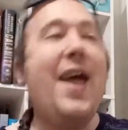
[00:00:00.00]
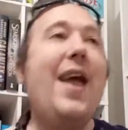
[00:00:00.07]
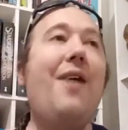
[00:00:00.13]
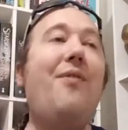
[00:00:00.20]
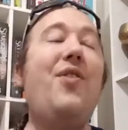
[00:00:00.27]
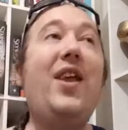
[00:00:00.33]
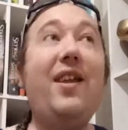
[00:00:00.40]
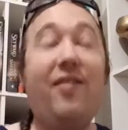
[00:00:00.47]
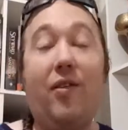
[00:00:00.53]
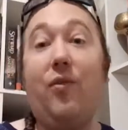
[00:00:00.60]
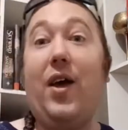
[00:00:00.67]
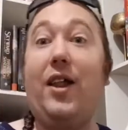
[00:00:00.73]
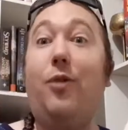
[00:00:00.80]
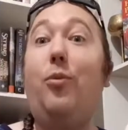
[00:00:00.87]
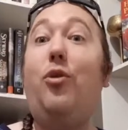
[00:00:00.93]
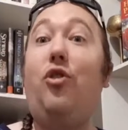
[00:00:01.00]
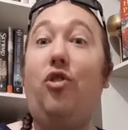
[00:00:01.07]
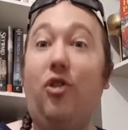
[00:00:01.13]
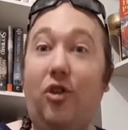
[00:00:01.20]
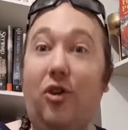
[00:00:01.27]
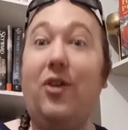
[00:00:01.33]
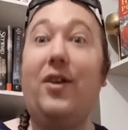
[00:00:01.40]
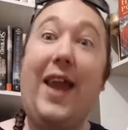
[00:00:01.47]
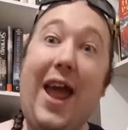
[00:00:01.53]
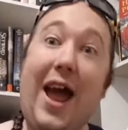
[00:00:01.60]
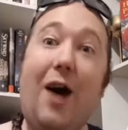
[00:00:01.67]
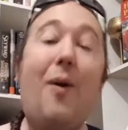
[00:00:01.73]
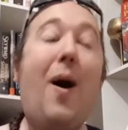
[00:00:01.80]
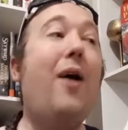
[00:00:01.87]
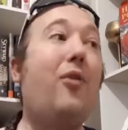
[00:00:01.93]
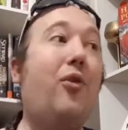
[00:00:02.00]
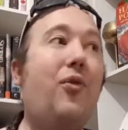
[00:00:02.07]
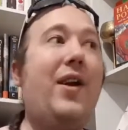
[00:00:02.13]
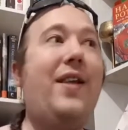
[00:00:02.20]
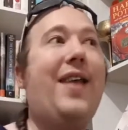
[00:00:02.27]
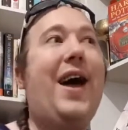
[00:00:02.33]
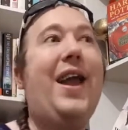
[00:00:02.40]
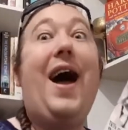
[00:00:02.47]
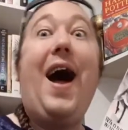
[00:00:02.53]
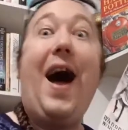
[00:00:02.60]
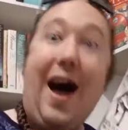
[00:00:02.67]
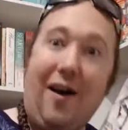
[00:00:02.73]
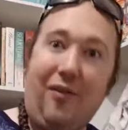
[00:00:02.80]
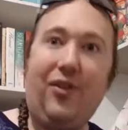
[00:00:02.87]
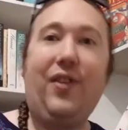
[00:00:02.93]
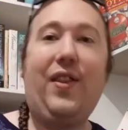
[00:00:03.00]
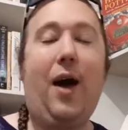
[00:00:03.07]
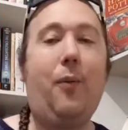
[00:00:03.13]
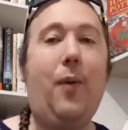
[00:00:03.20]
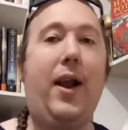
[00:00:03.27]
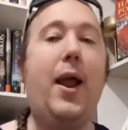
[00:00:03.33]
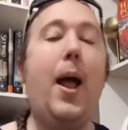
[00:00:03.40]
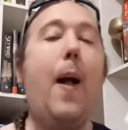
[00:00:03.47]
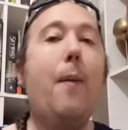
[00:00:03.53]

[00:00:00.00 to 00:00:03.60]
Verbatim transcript: If it is available to you now, I would read that after that one.